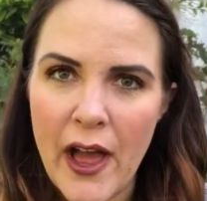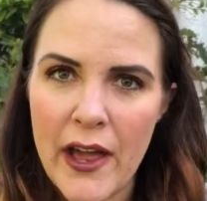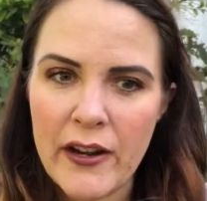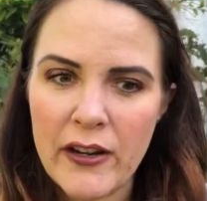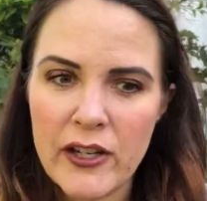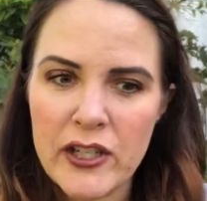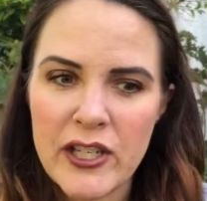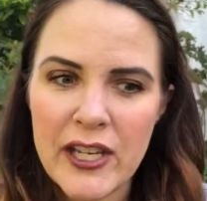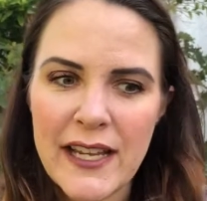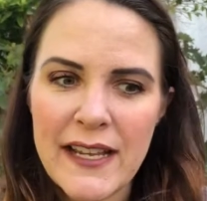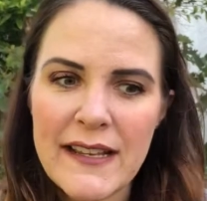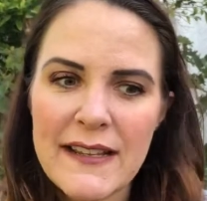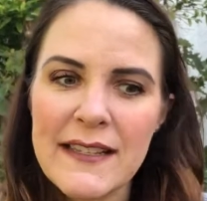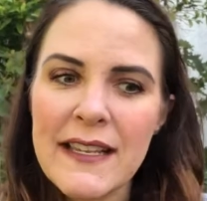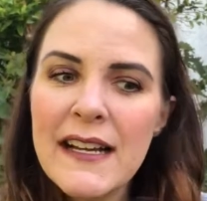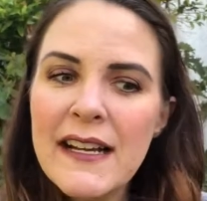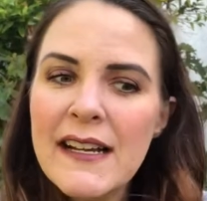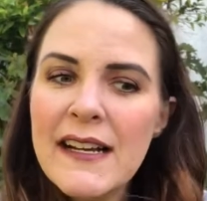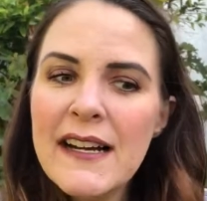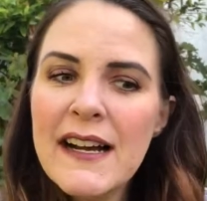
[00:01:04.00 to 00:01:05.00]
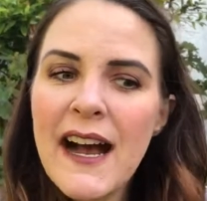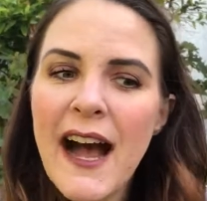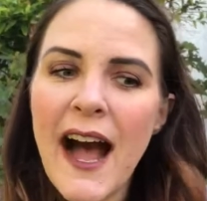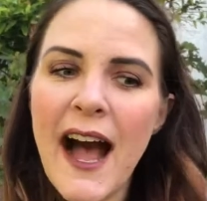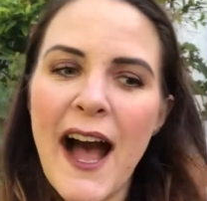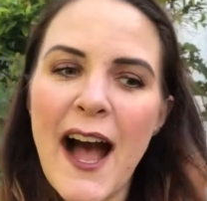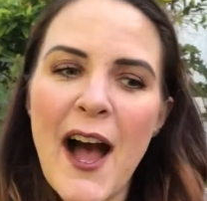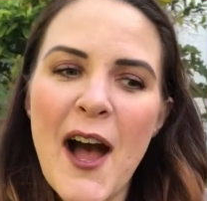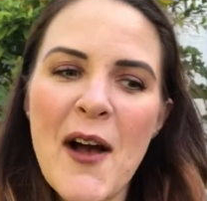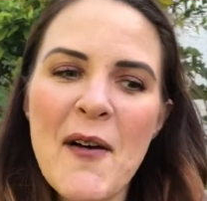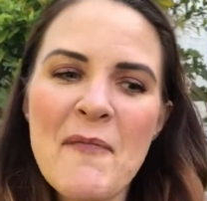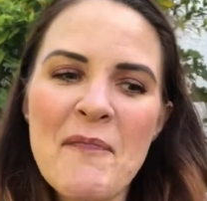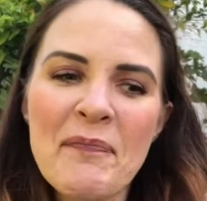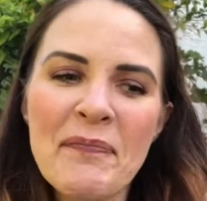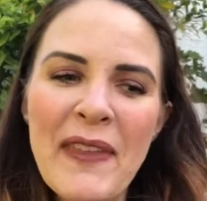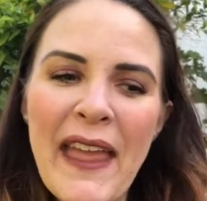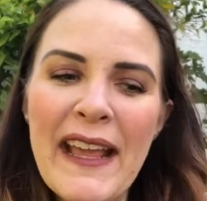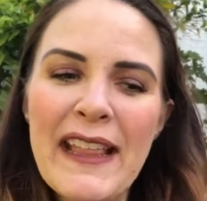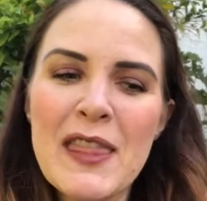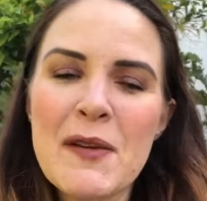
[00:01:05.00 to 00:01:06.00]
energies
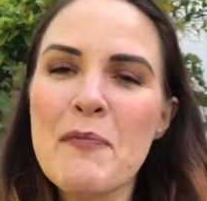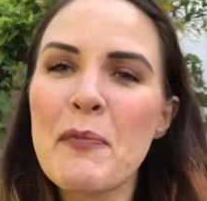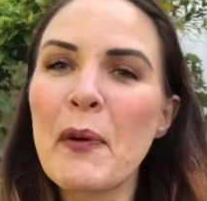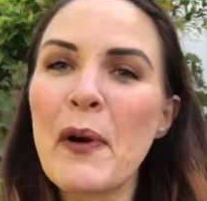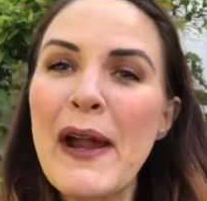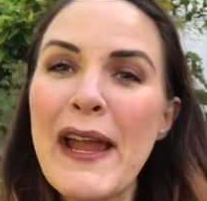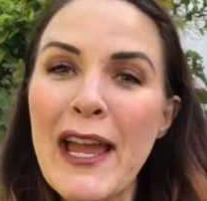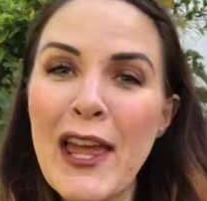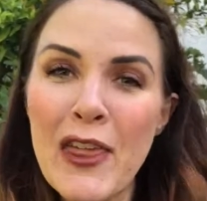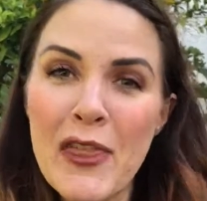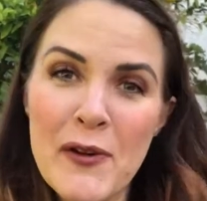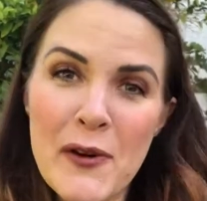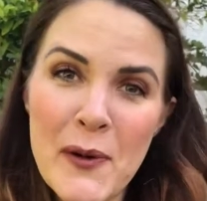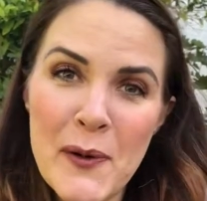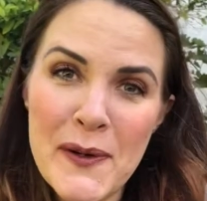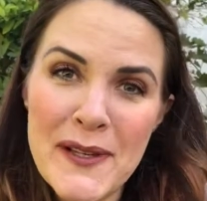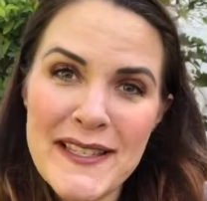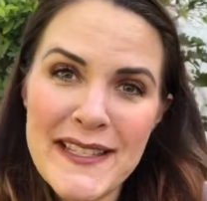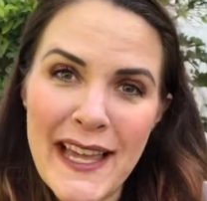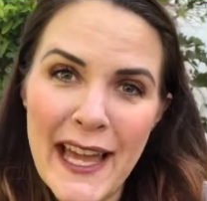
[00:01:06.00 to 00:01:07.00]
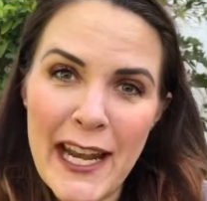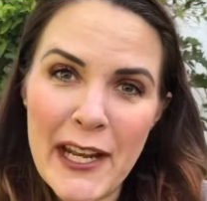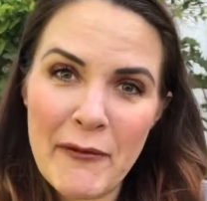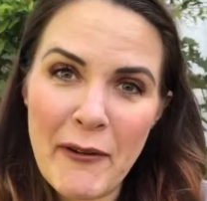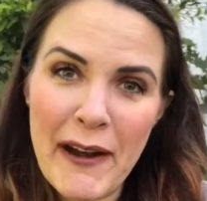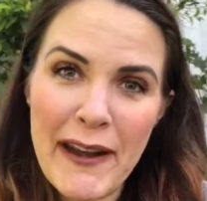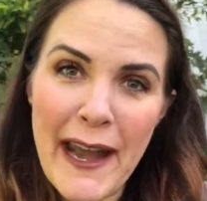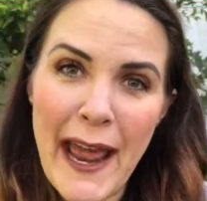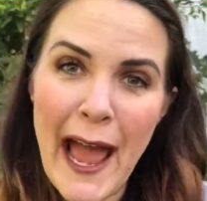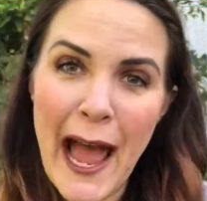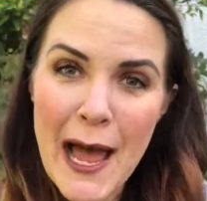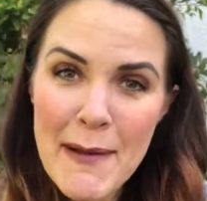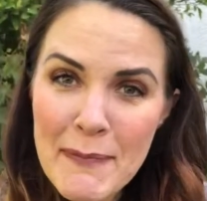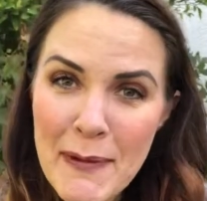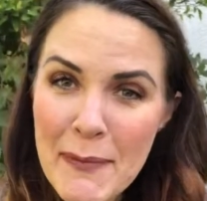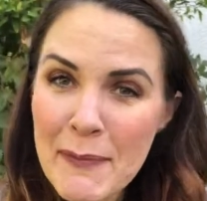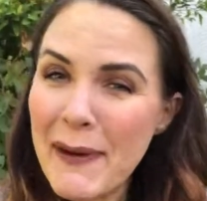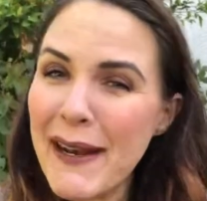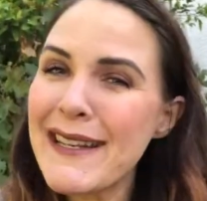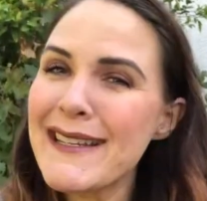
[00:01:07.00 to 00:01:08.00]
um, like the breakthrough is getting ready to
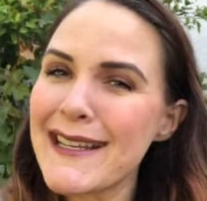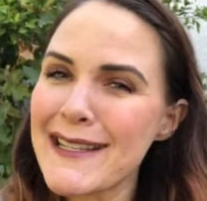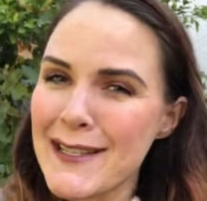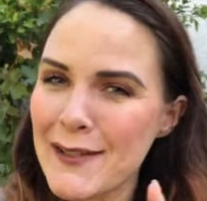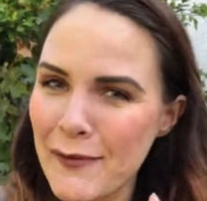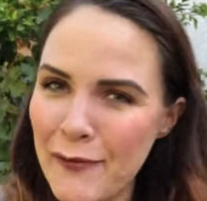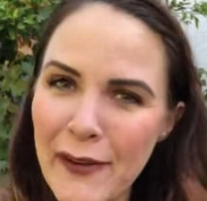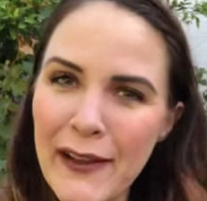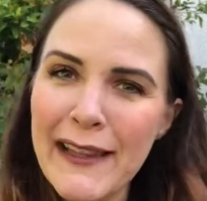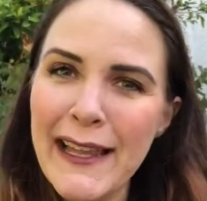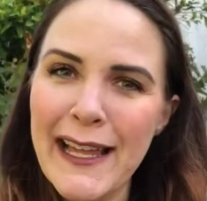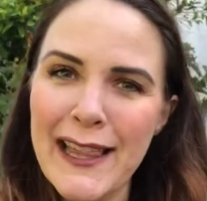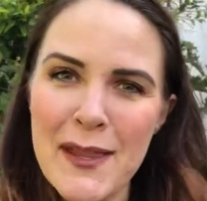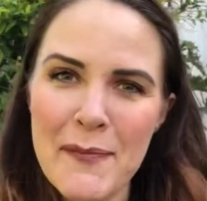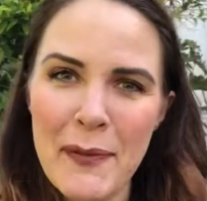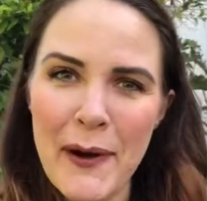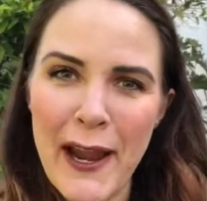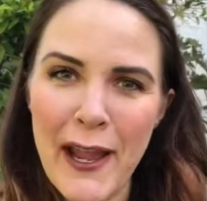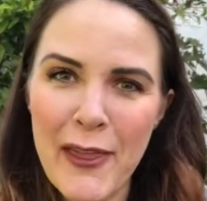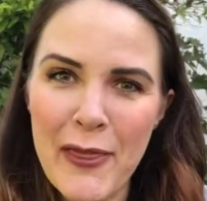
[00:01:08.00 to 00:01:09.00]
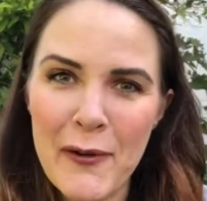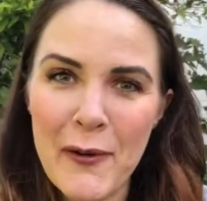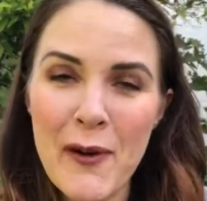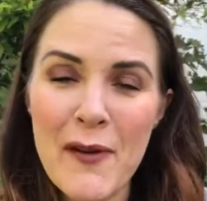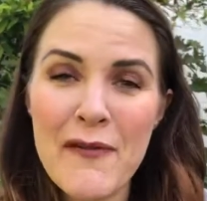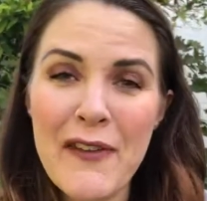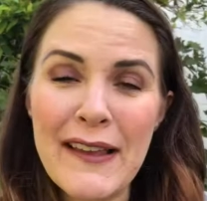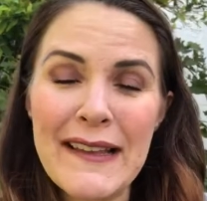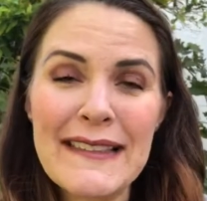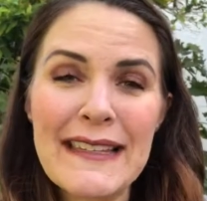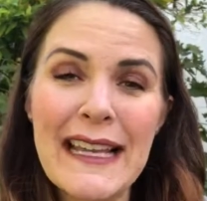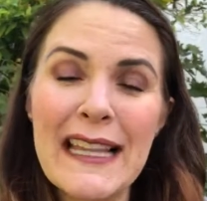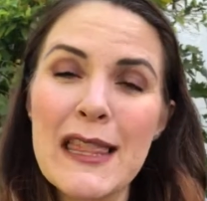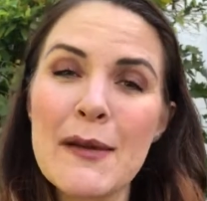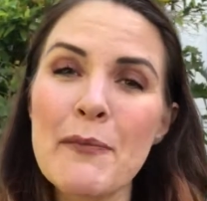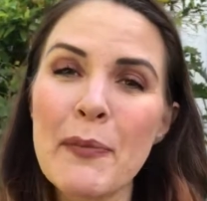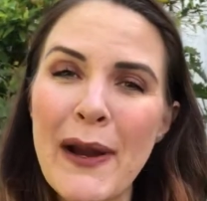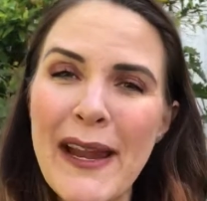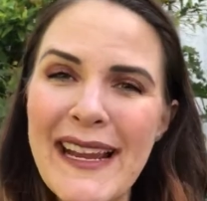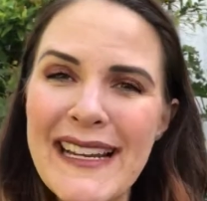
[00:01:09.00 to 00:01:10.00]
happen, but it doesn't feel like the breakthrough, it feels like
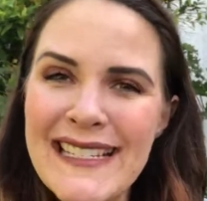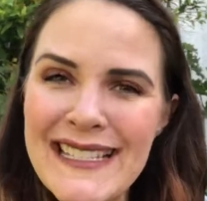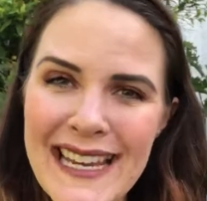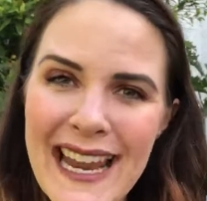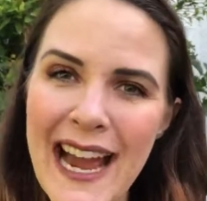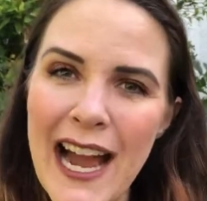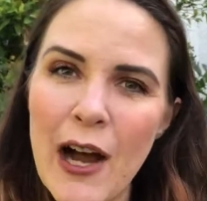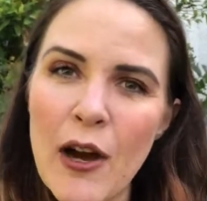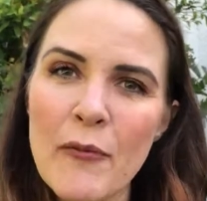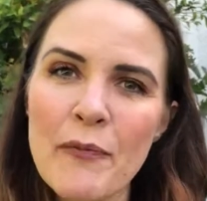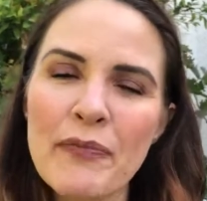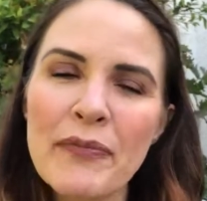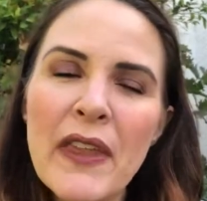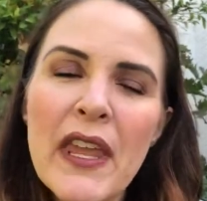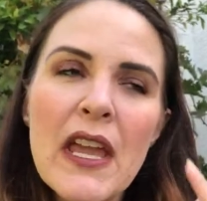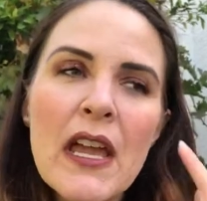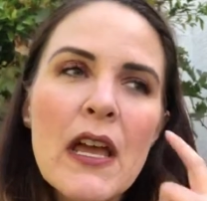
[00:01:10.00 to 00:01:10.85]
the breakdown.